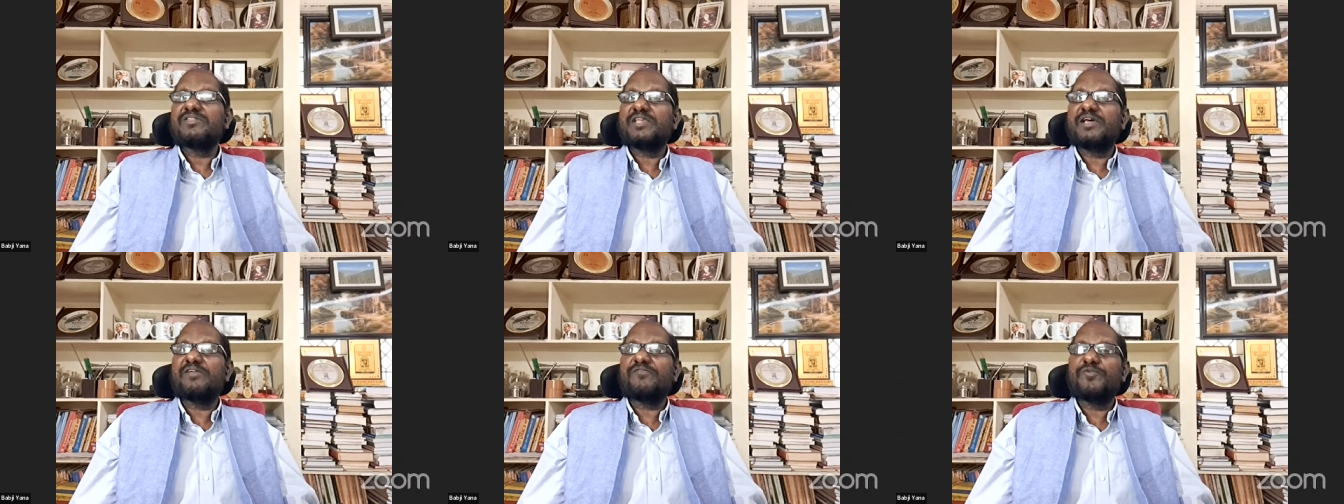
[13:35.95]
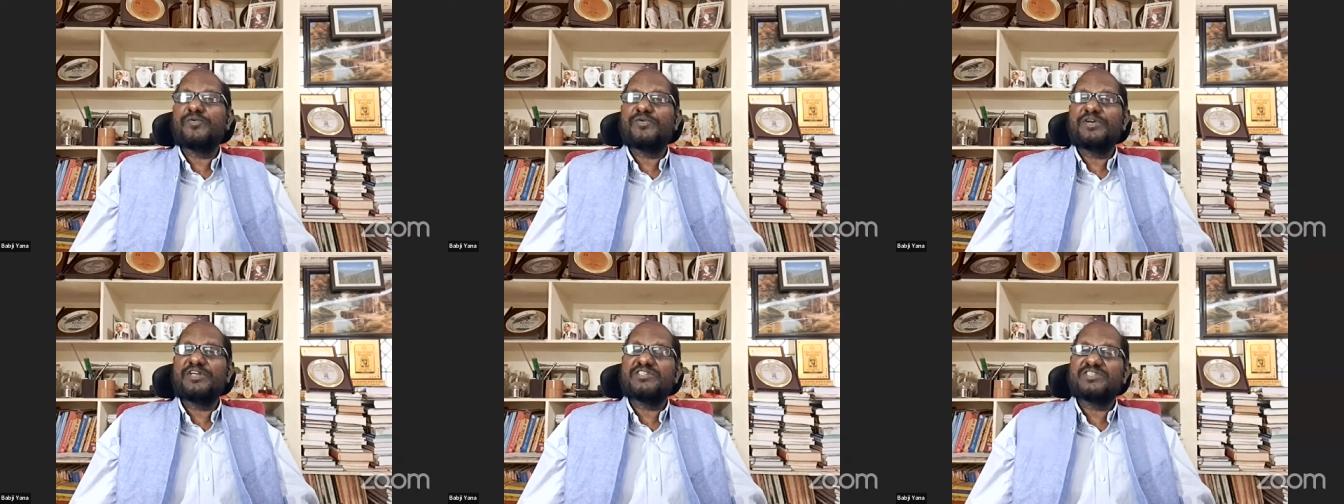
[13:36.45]

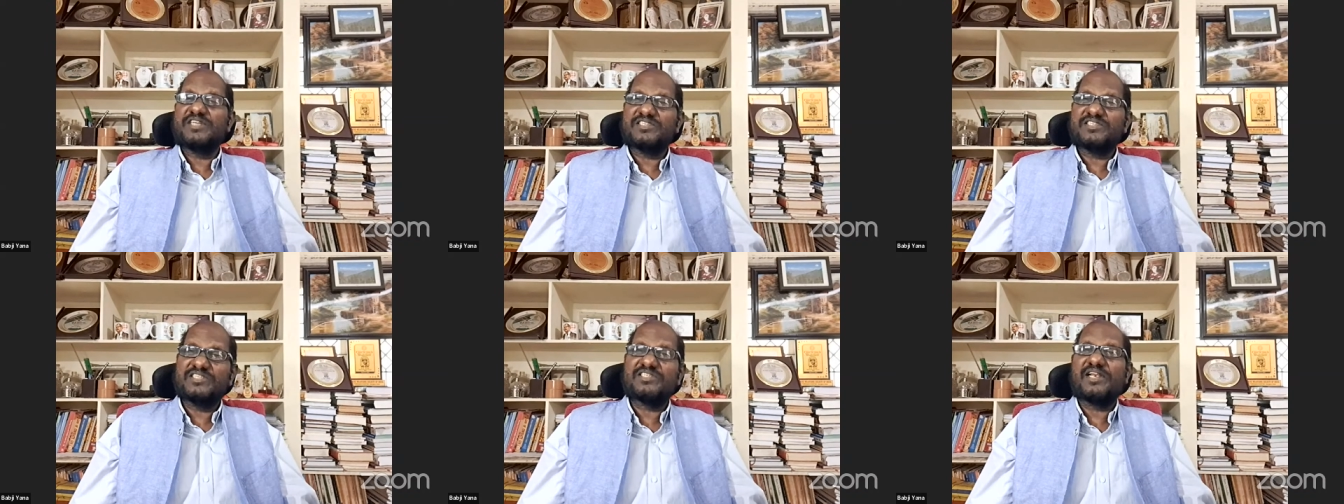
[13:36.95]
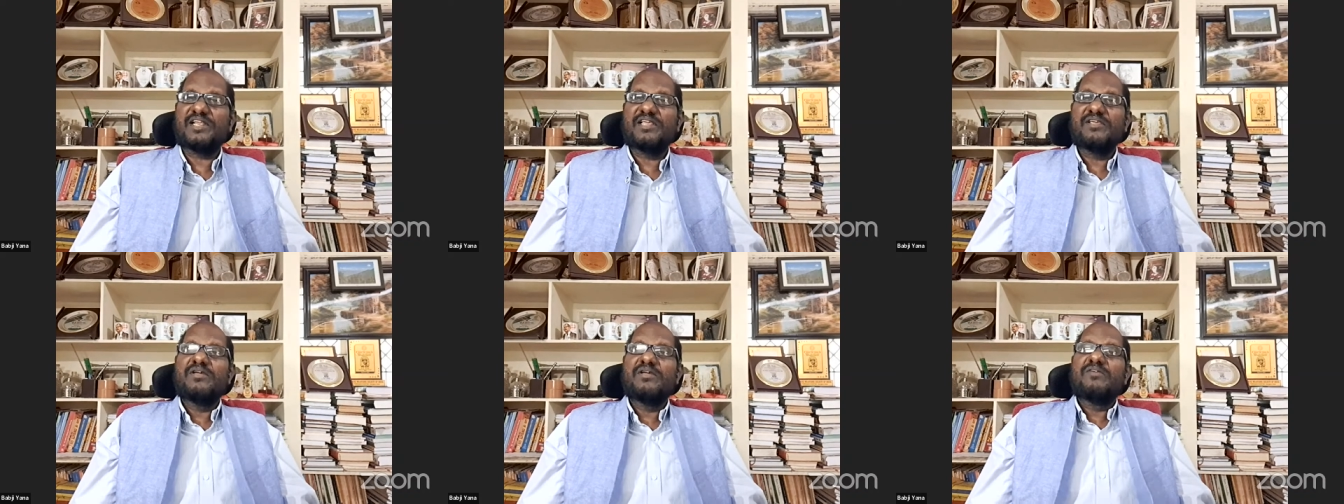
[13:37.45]
Therefore, it is
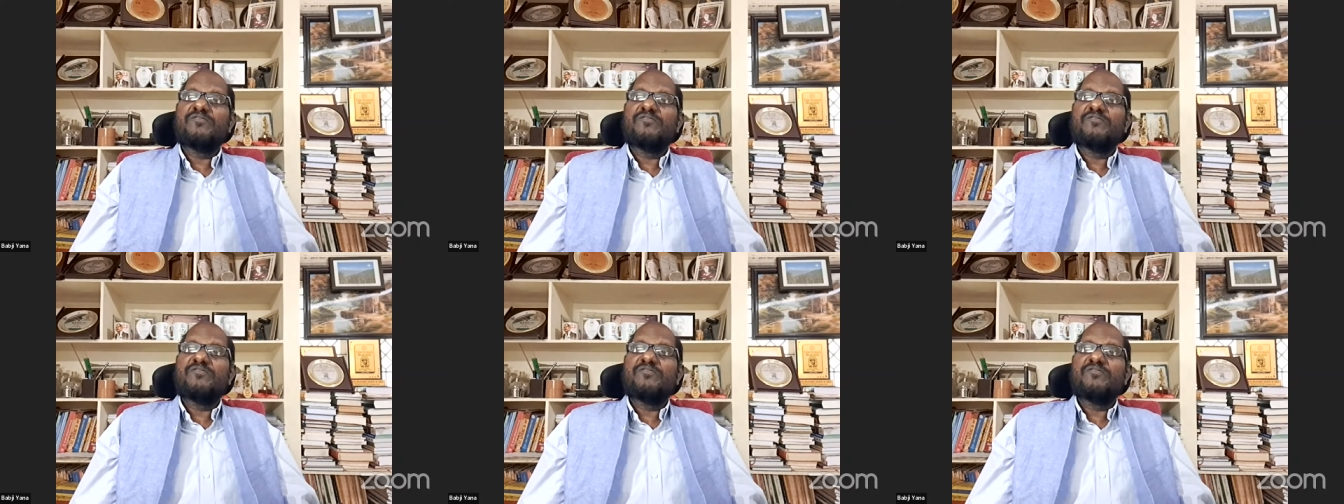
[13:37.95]
necessary